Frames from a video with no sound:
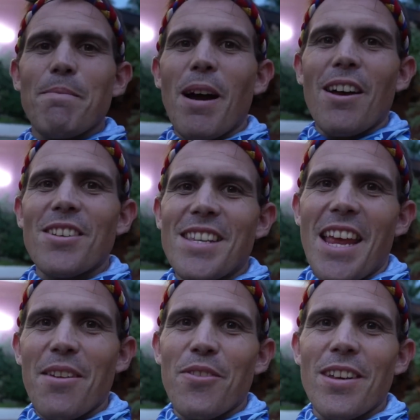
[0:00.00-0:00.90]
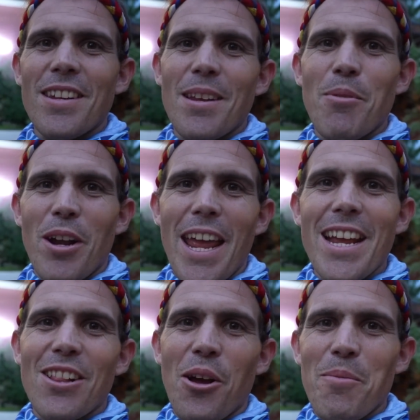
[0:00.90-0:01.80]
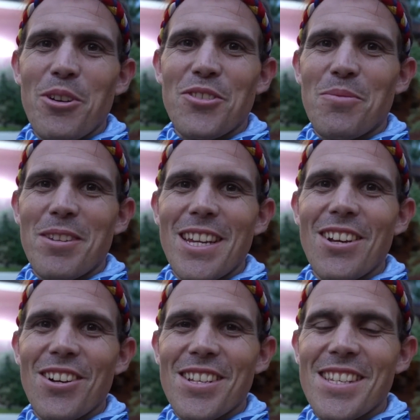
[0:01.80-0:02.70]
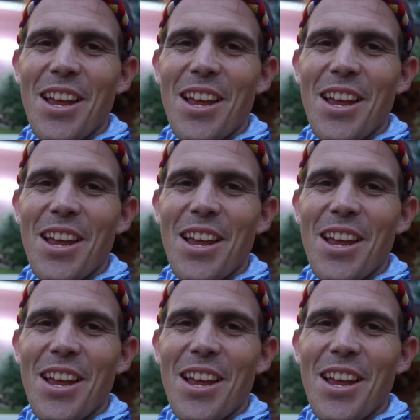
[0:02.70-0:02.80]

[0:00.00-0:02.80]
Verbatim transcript: Miles Haven, about eight kilometers from Digos.